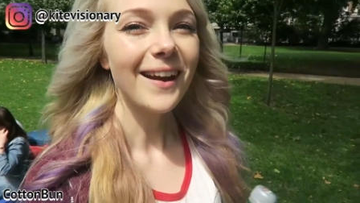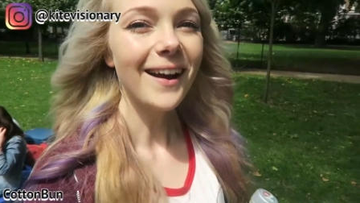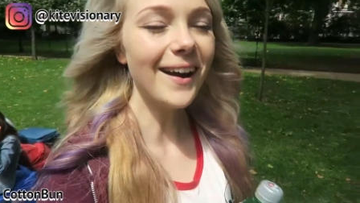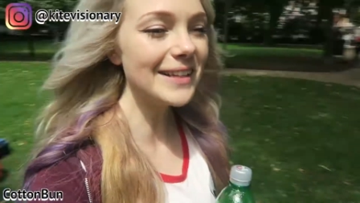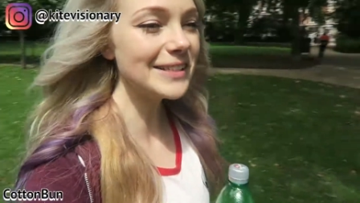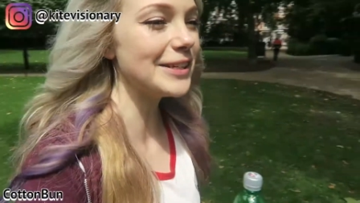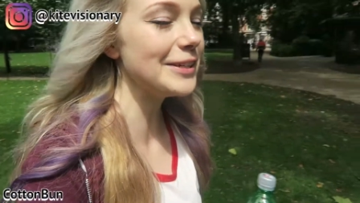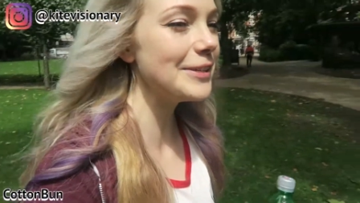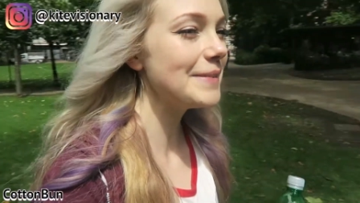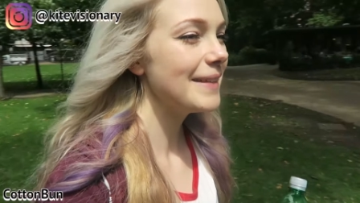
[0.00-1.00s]
I can't. I
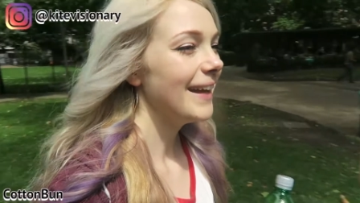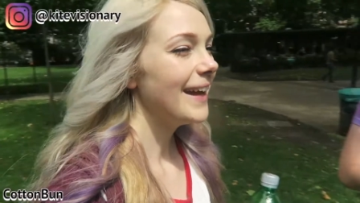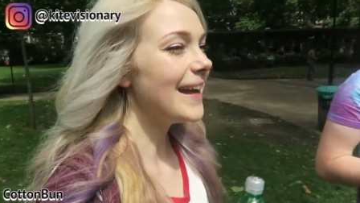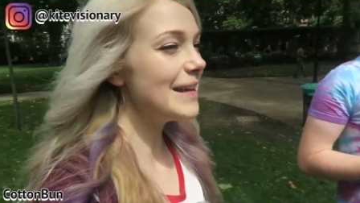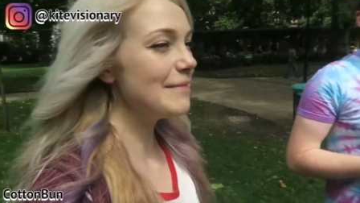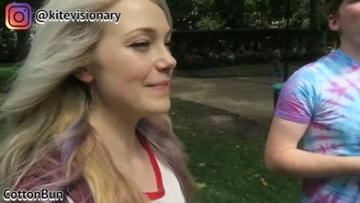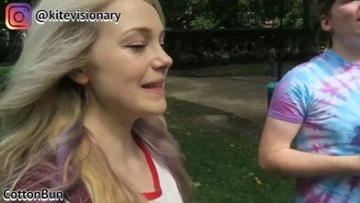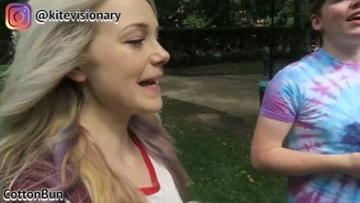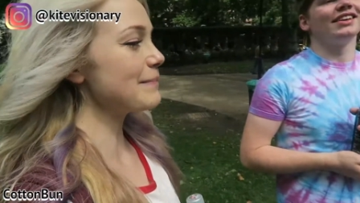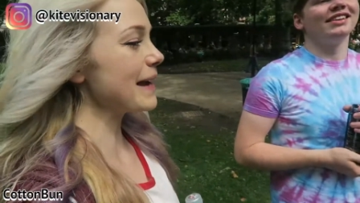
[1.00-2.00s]
do I um, like